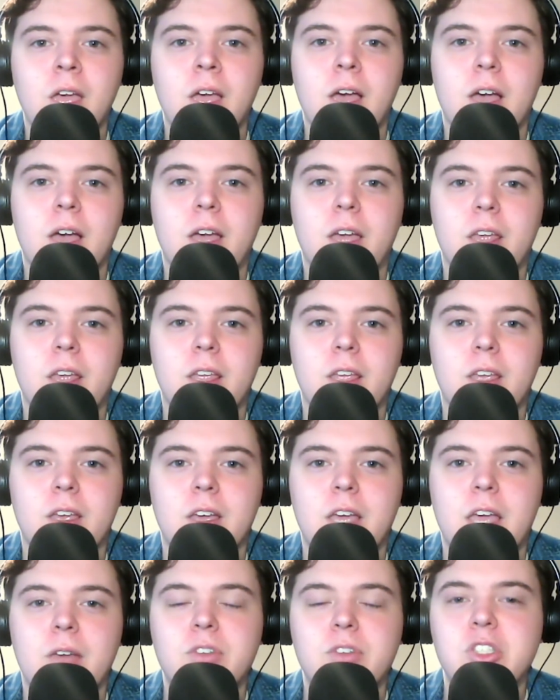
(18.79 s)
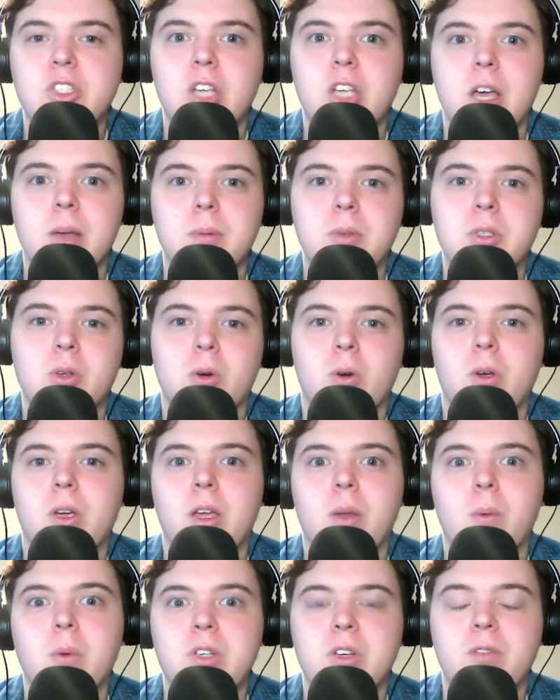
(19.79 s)
I have a sob
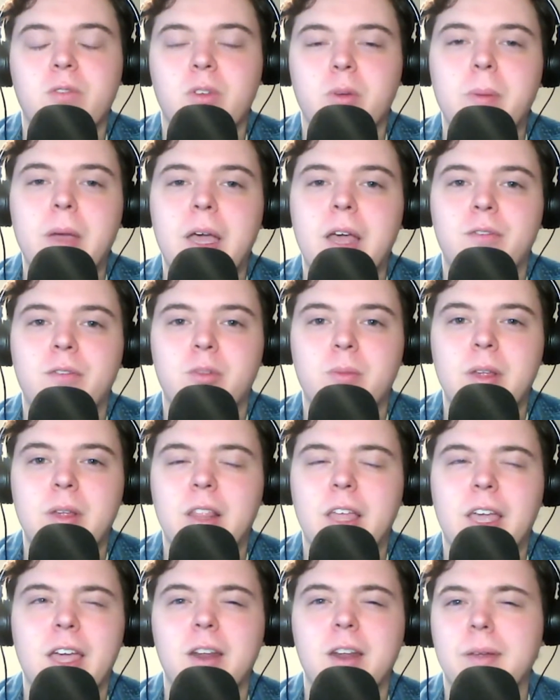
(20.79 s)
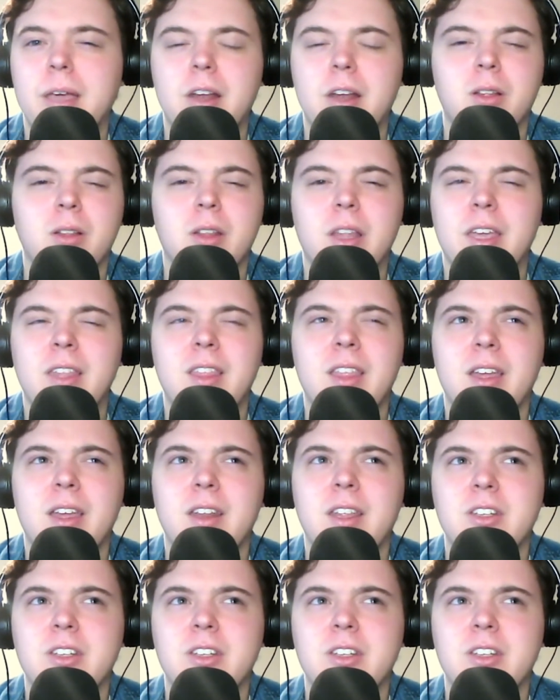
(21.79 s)
story and which feel bad for me. Like I don't like that.